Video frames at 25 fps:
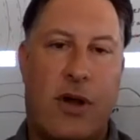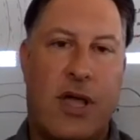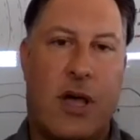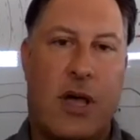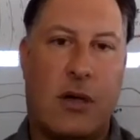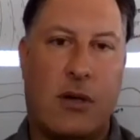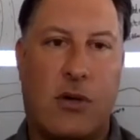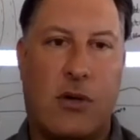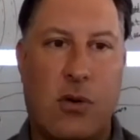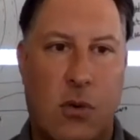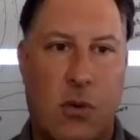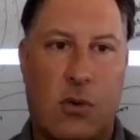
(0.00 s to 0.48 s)

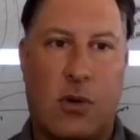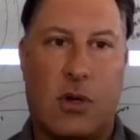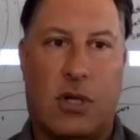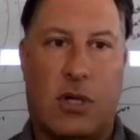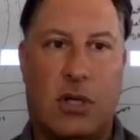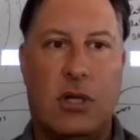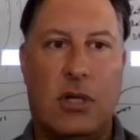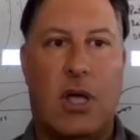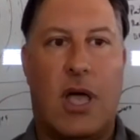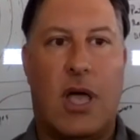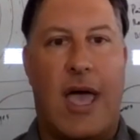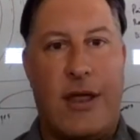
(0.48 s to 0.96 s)
on
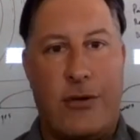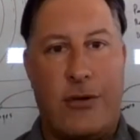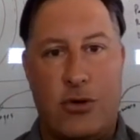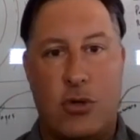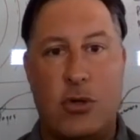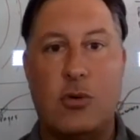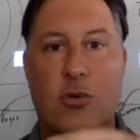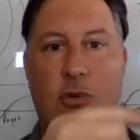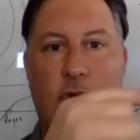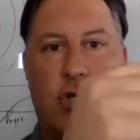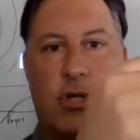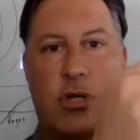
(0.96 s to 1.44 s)
Google and
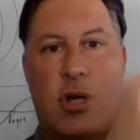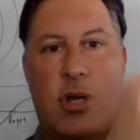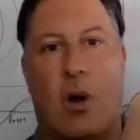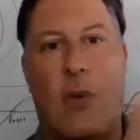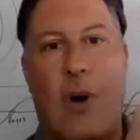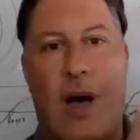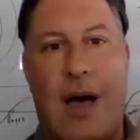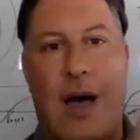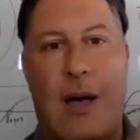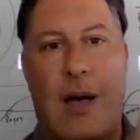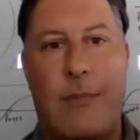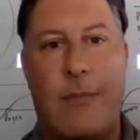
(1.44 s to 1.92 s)
you show
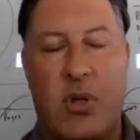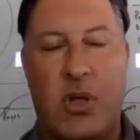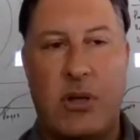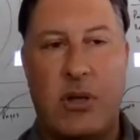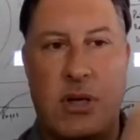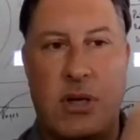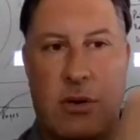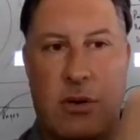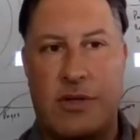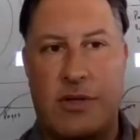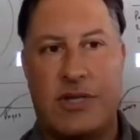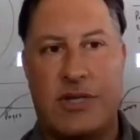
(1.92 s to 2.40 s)
up
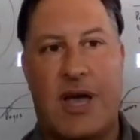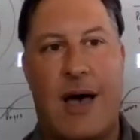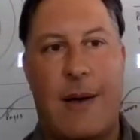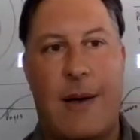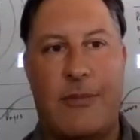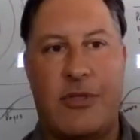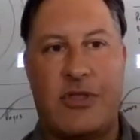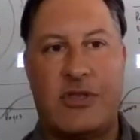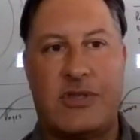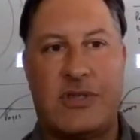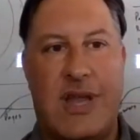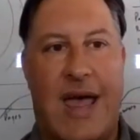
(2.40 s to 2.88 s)
near the top
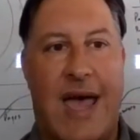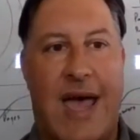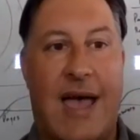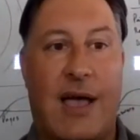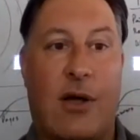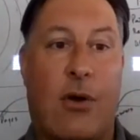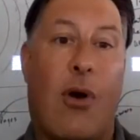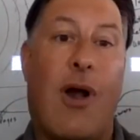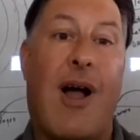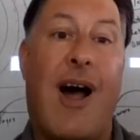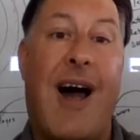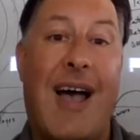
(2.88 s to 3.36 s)
of the
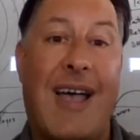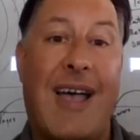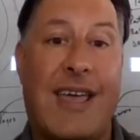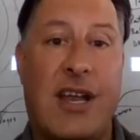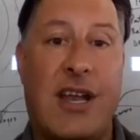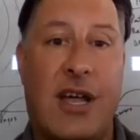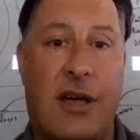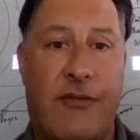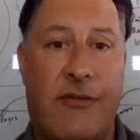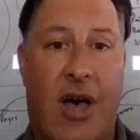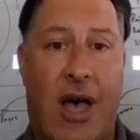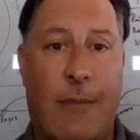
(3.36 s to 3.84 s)
stack or high
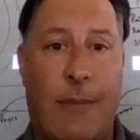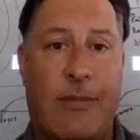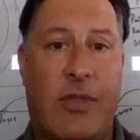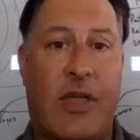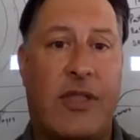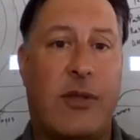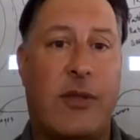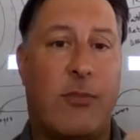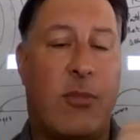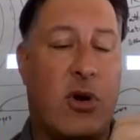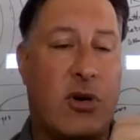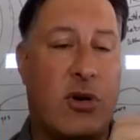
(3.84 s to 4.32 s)
enough up
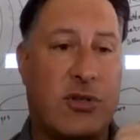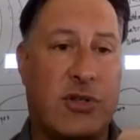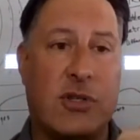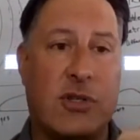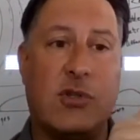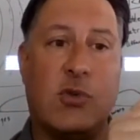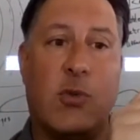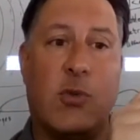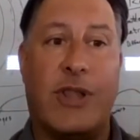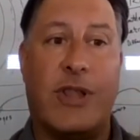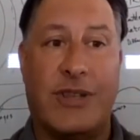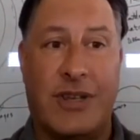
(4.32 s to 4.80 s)
that the person
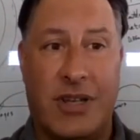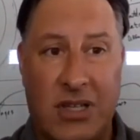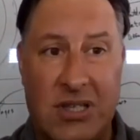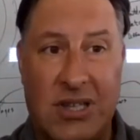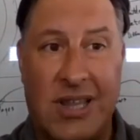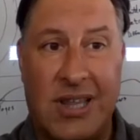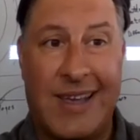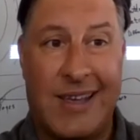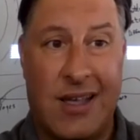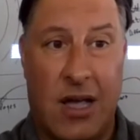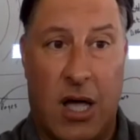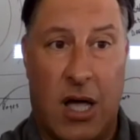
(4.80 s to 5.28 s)
is willing to
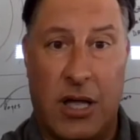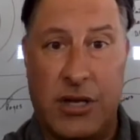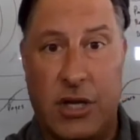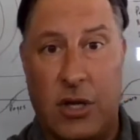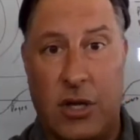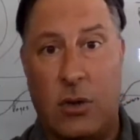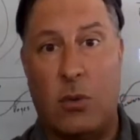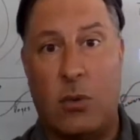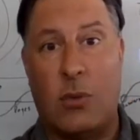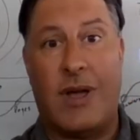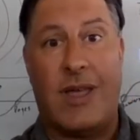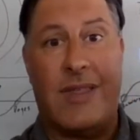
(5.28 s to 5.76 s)
click on
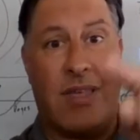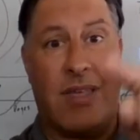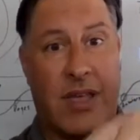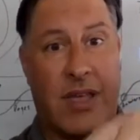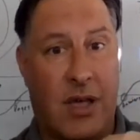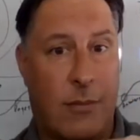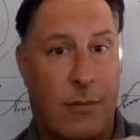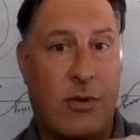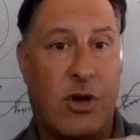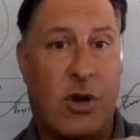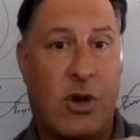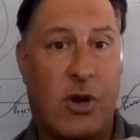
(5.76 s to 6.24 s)
you and they
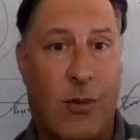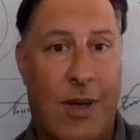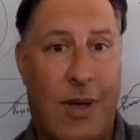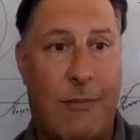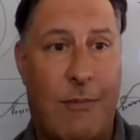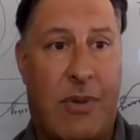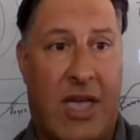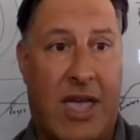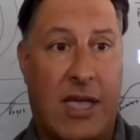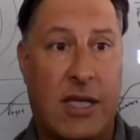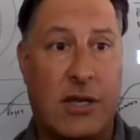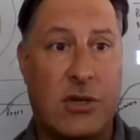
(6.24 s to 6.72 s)
come to your web
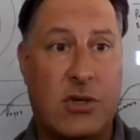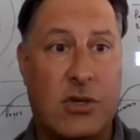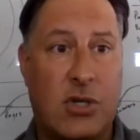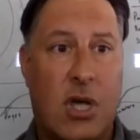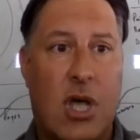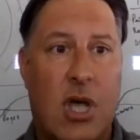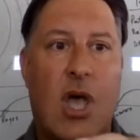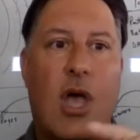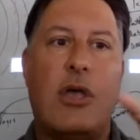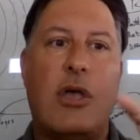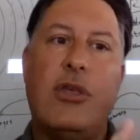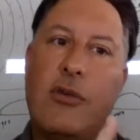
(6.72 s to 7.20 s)
page,
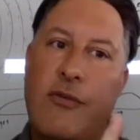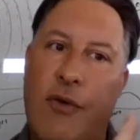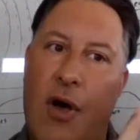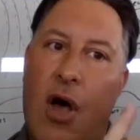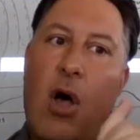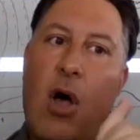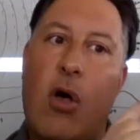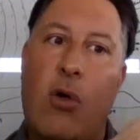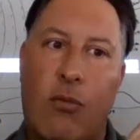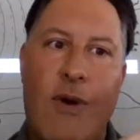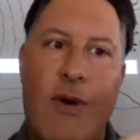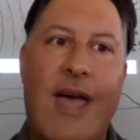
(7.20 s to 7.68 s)
you've
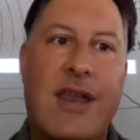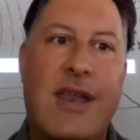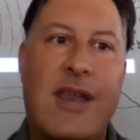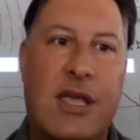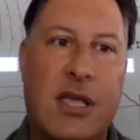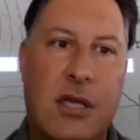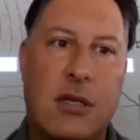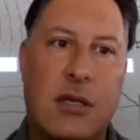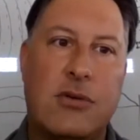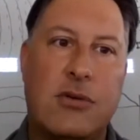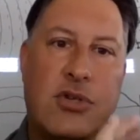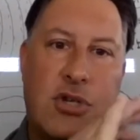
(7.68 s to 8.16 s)

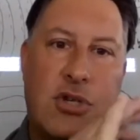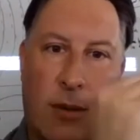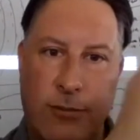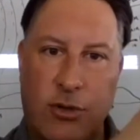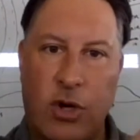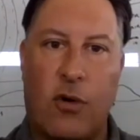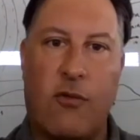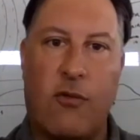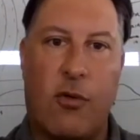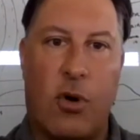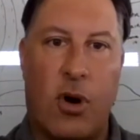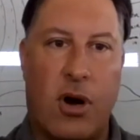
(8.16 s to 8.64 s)
already jumped
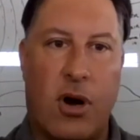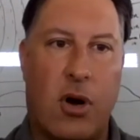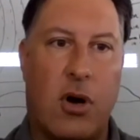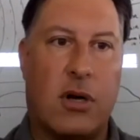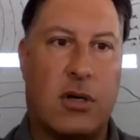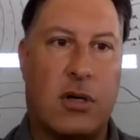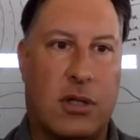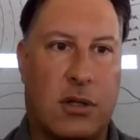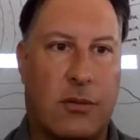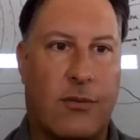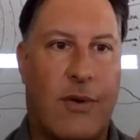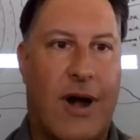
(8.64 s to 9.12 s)
over a
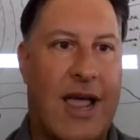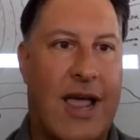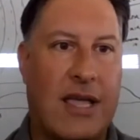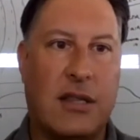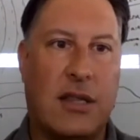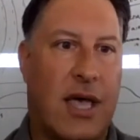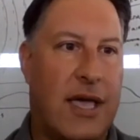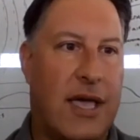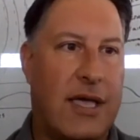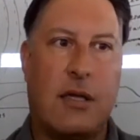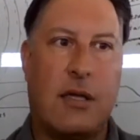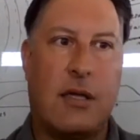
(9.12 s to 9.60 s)
hurdle, right?
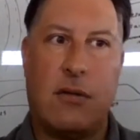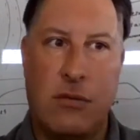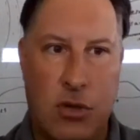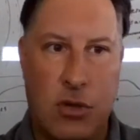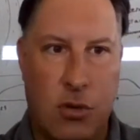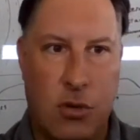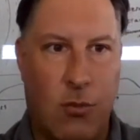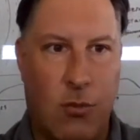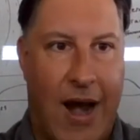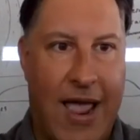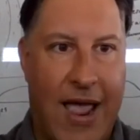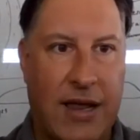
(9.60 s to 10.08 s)
Like you
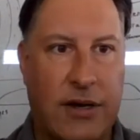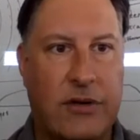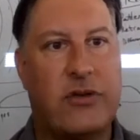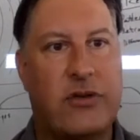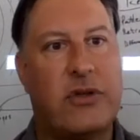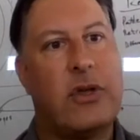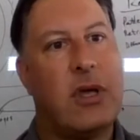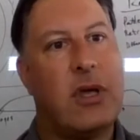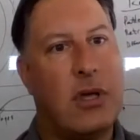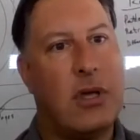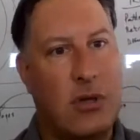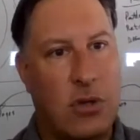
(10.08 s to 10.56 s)
ranked,
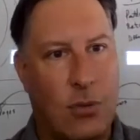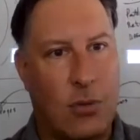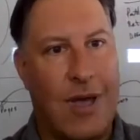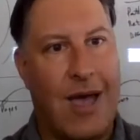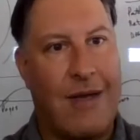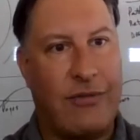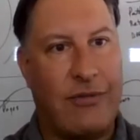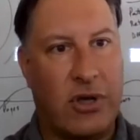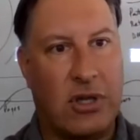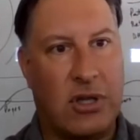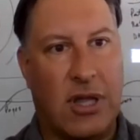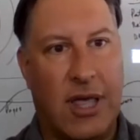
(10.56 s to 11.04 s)
you
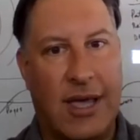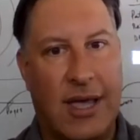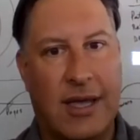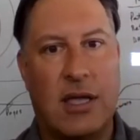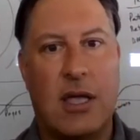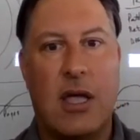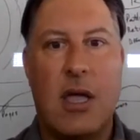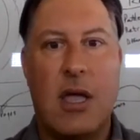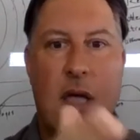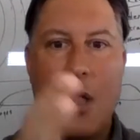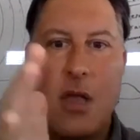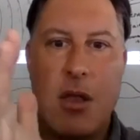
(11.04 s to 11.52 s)
got the
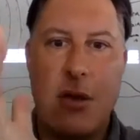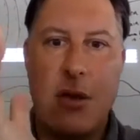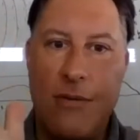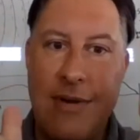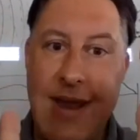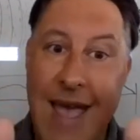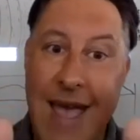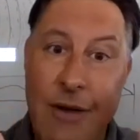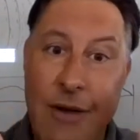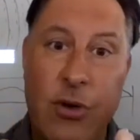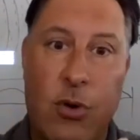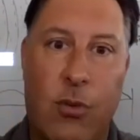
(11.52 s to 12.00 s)
click.
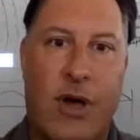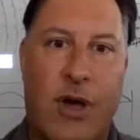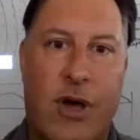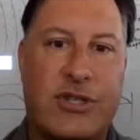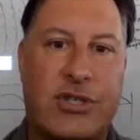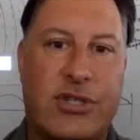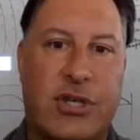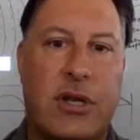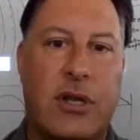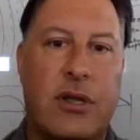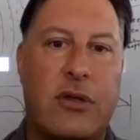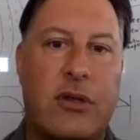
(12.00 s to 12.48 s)
Now the
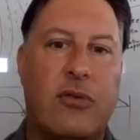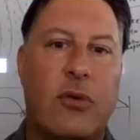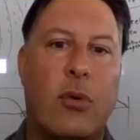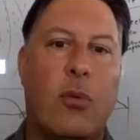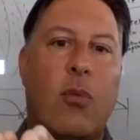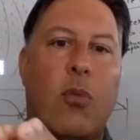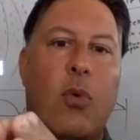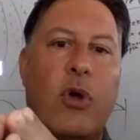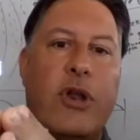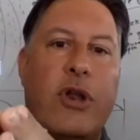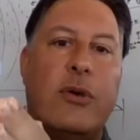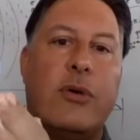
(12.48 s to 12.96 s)
question is,
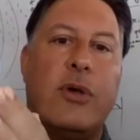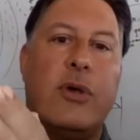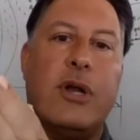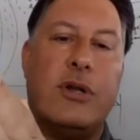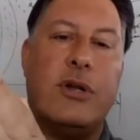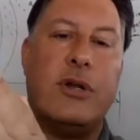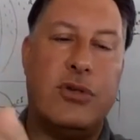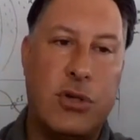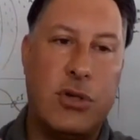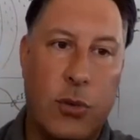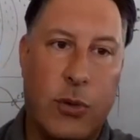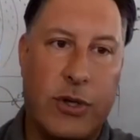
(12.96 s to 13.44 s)
what are you going
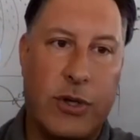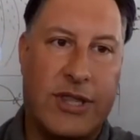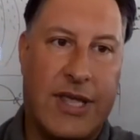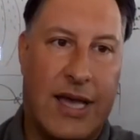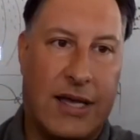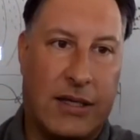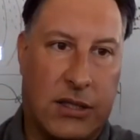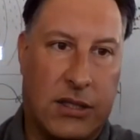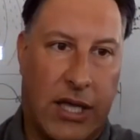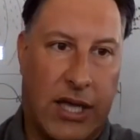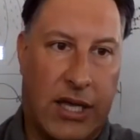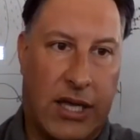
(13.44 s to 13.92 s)
to do with
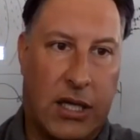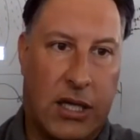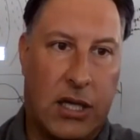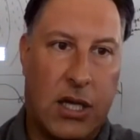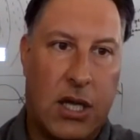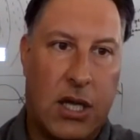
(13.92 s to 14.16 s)
that click?